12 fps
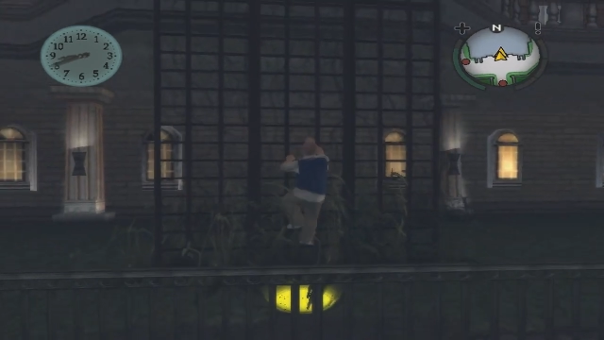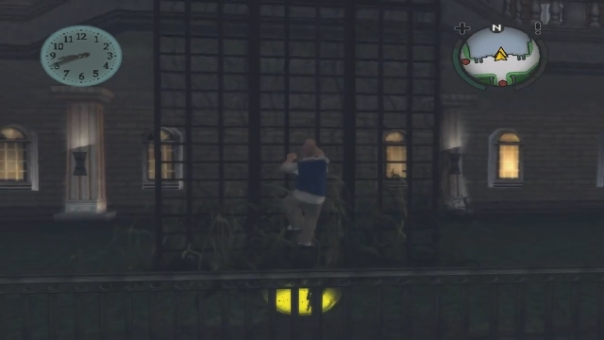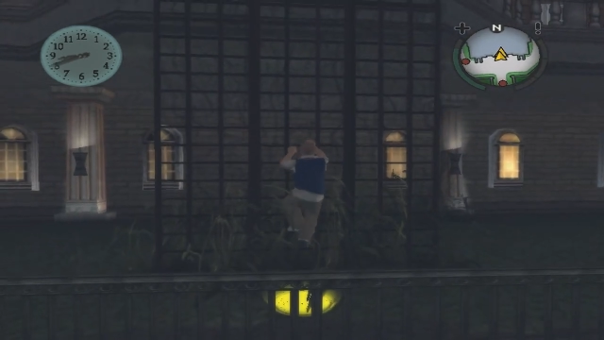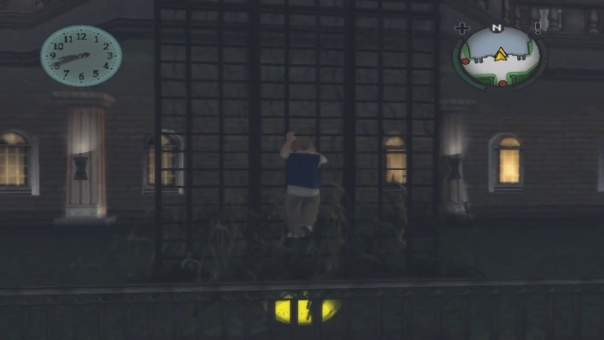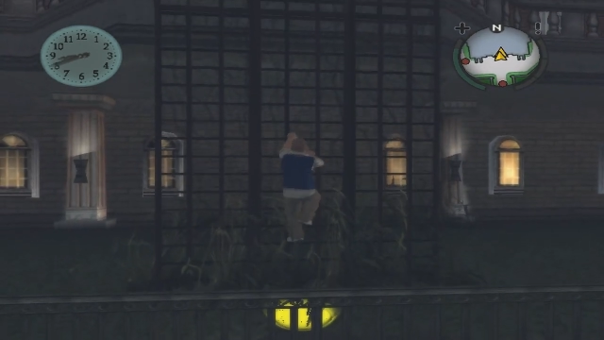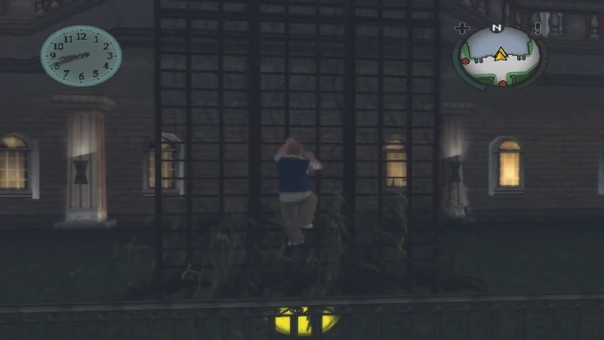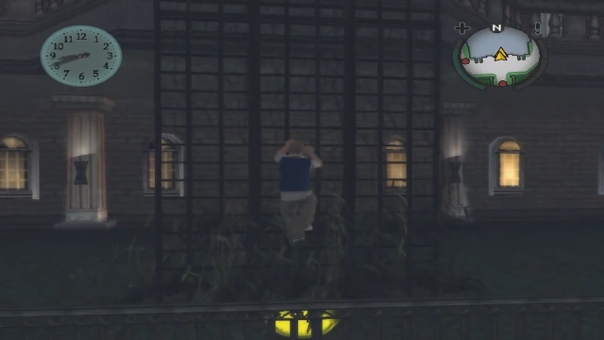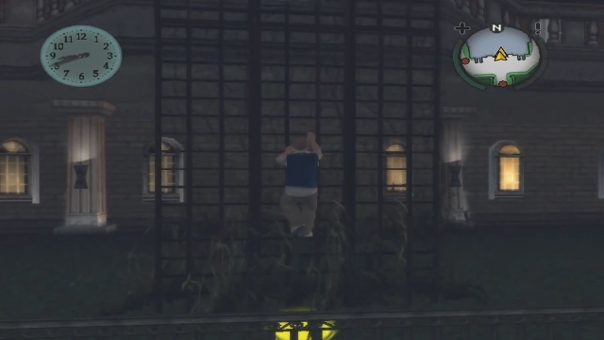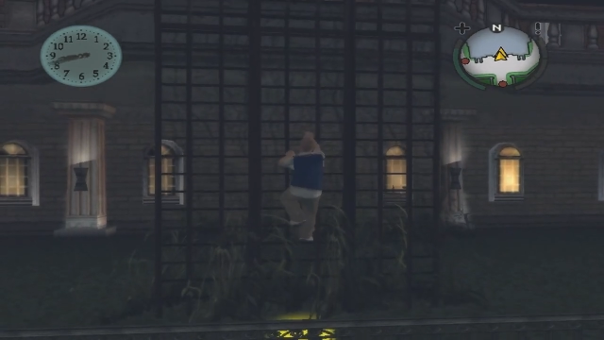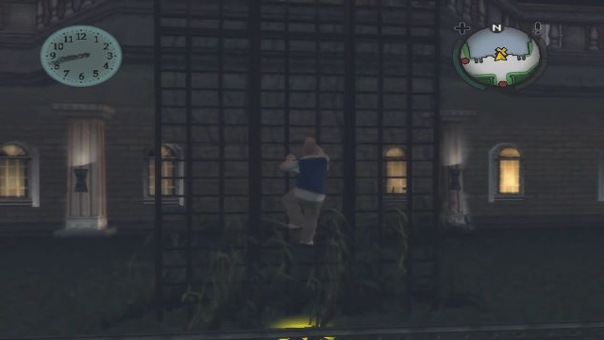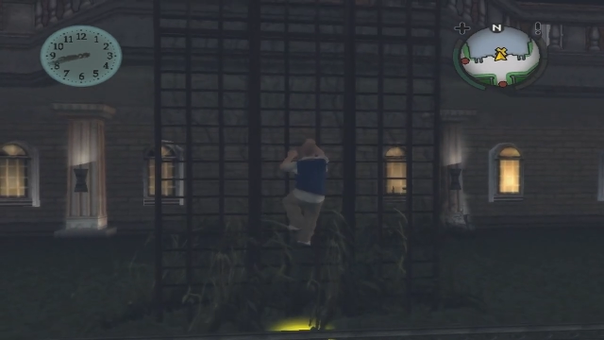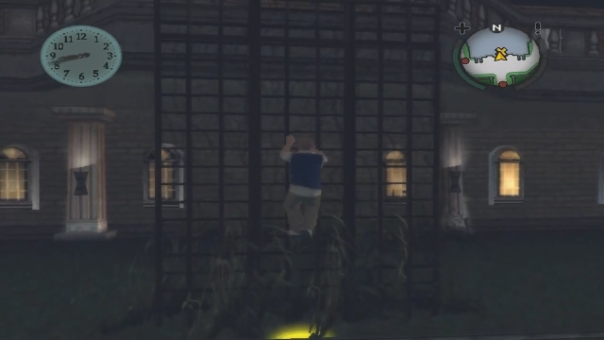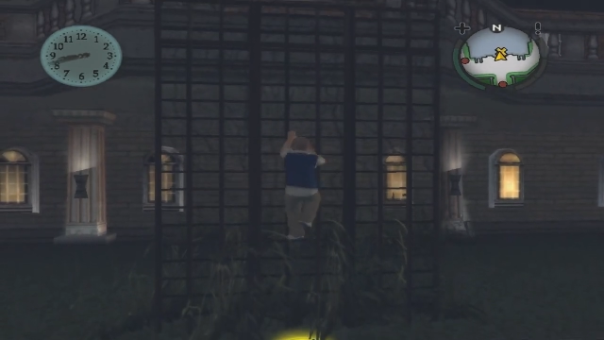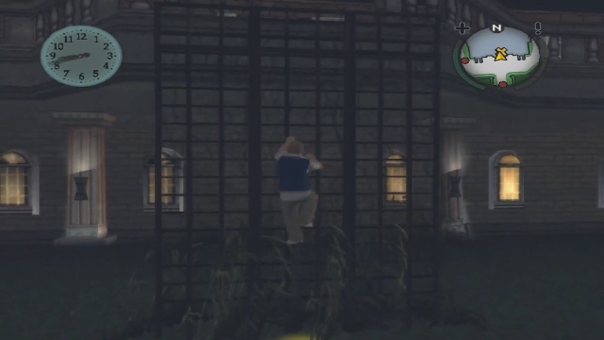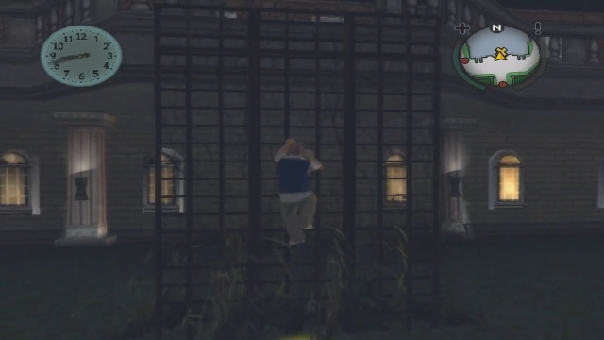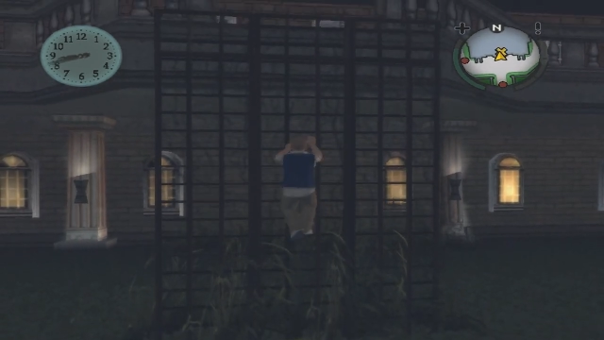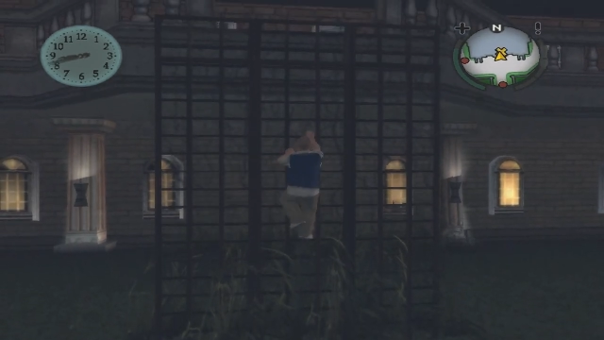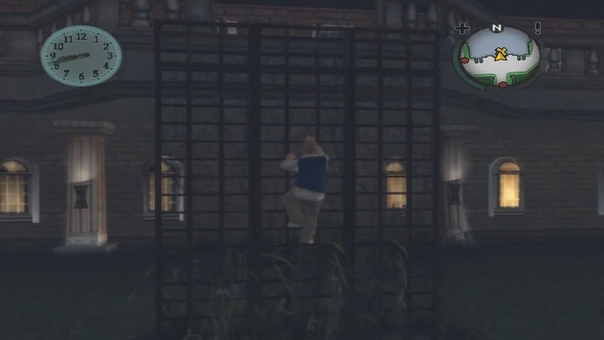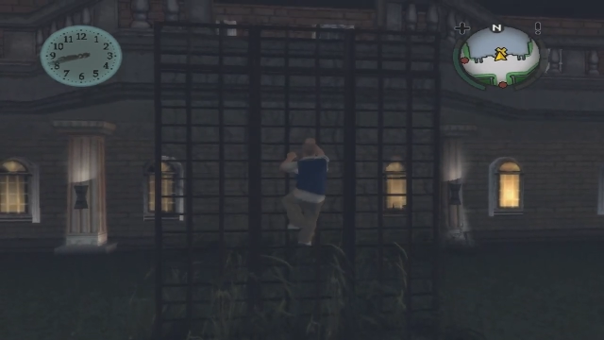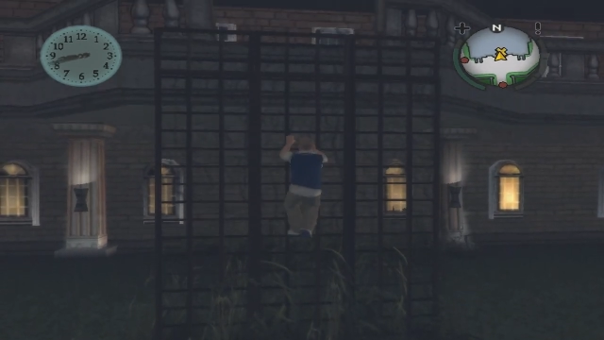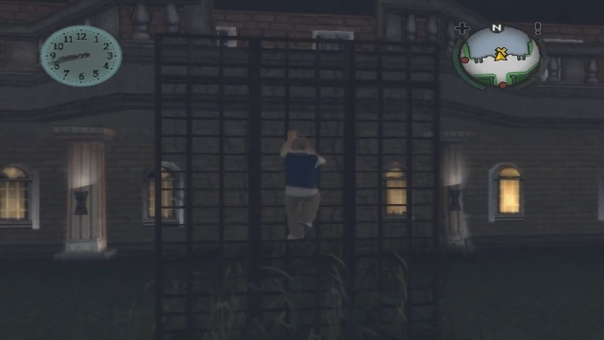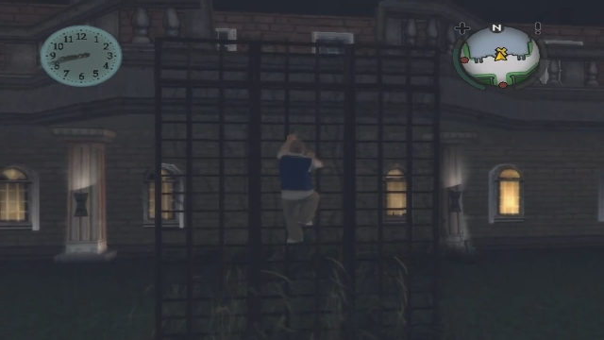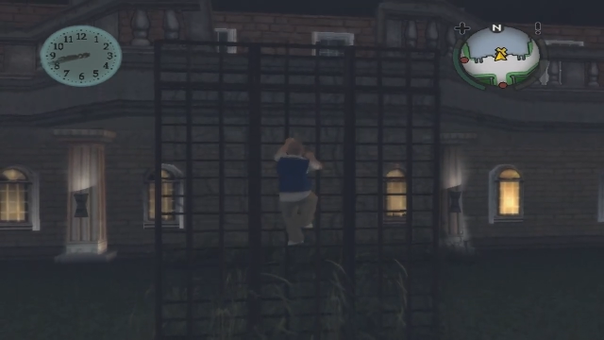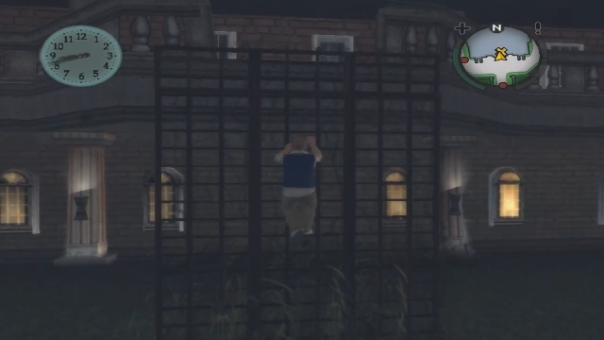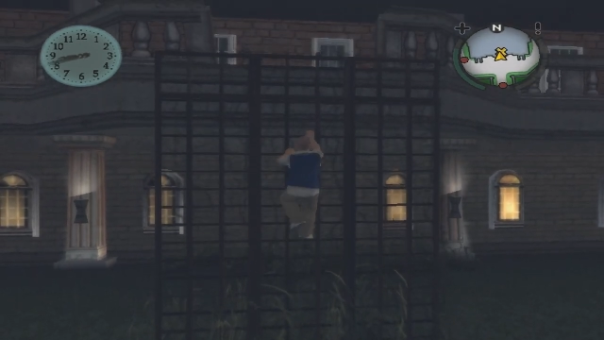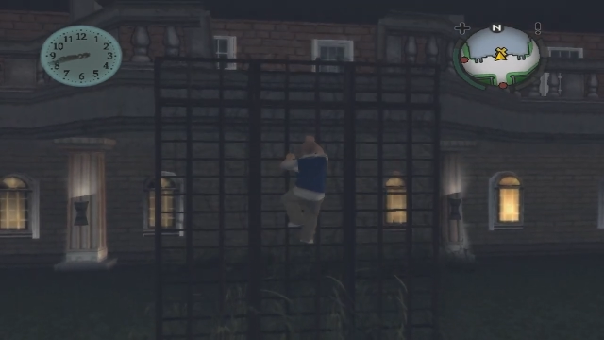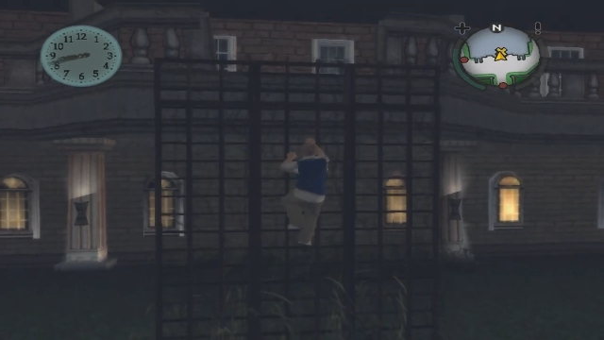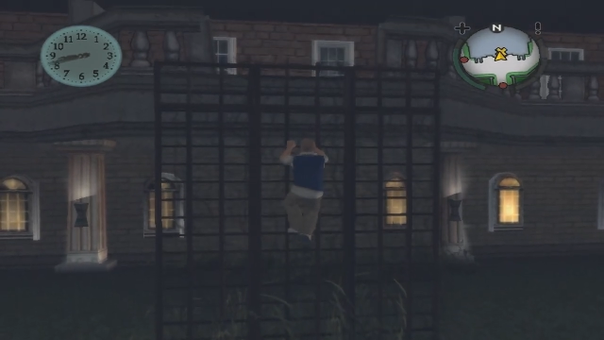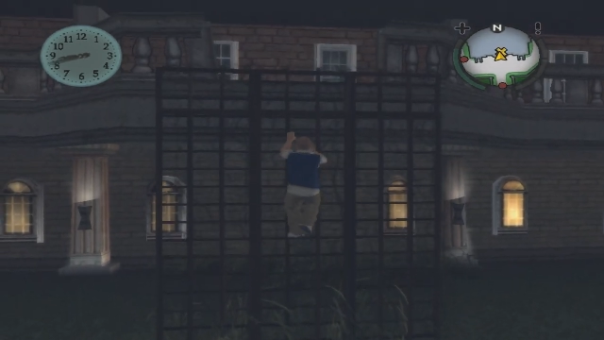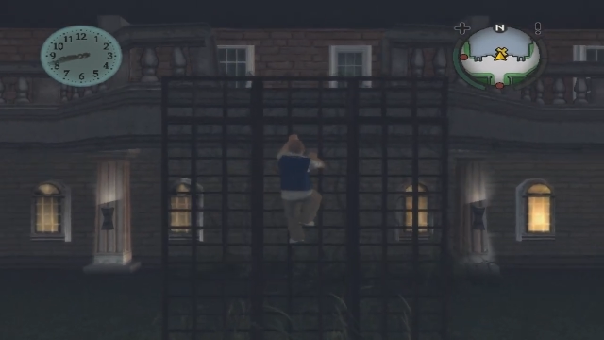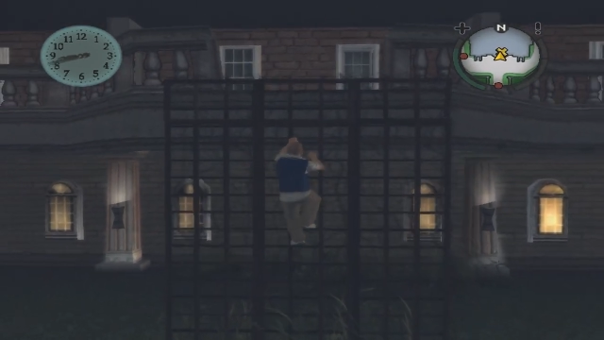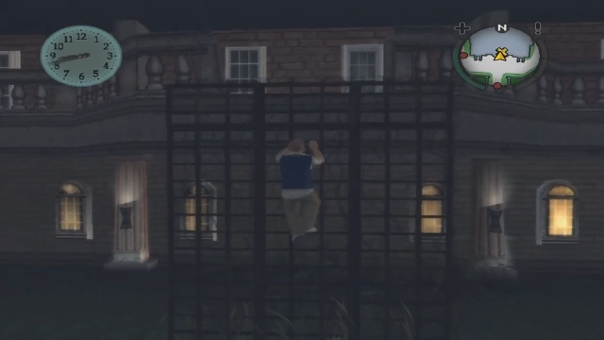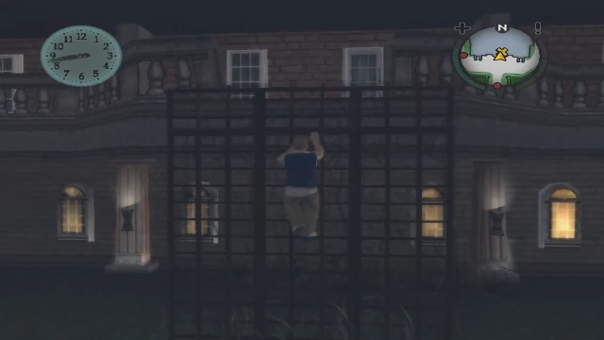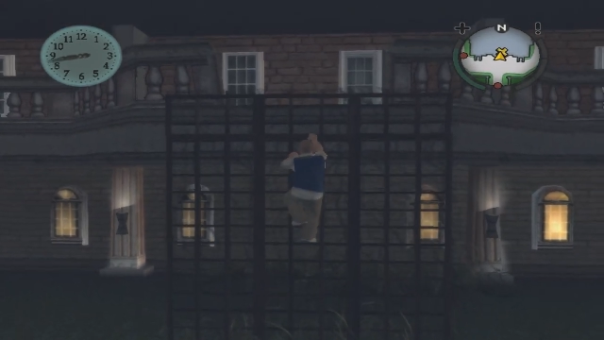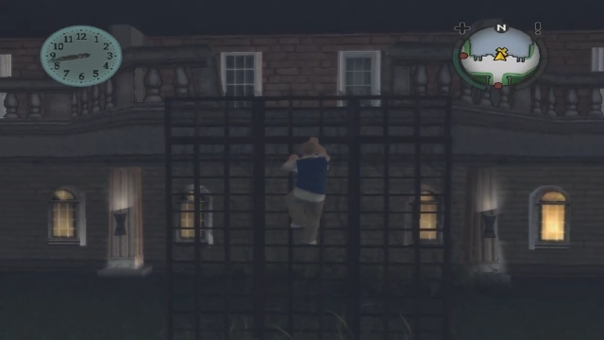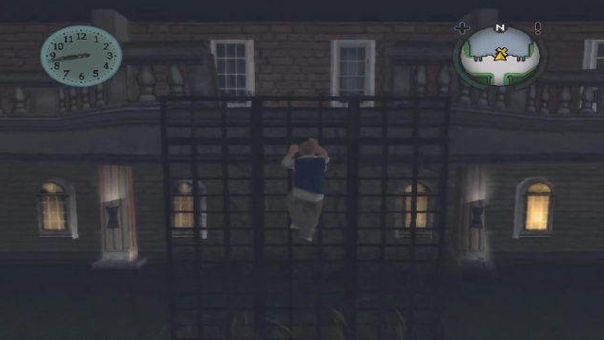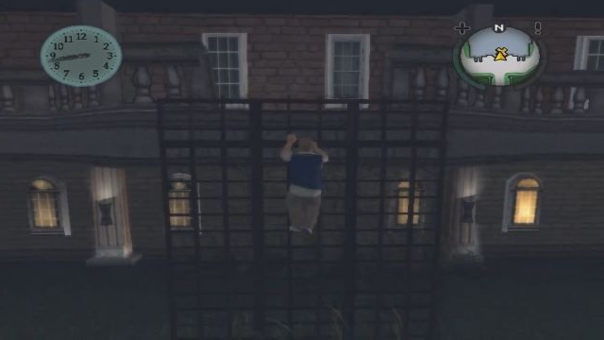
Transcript: Nobody's mouth can be seen.